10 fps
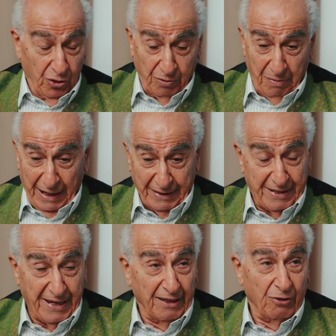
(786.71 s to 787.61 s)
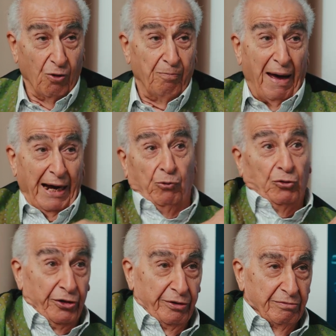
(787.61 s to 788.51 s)
you'd make a cell go
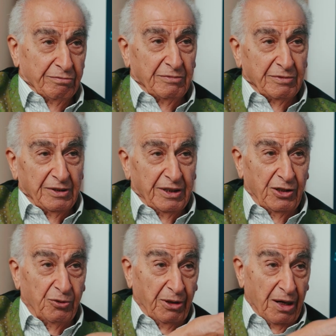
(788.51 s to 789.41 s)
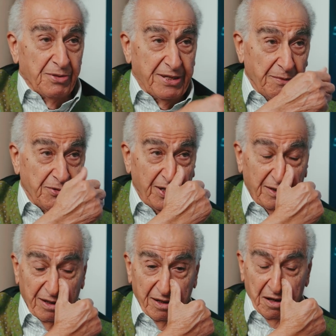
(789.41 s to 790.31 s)
backward into become stem
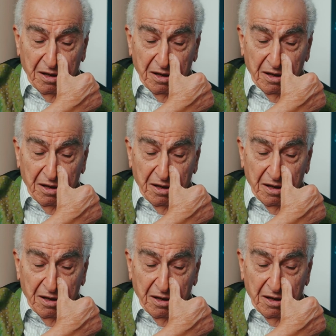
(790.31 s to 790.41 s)
cell.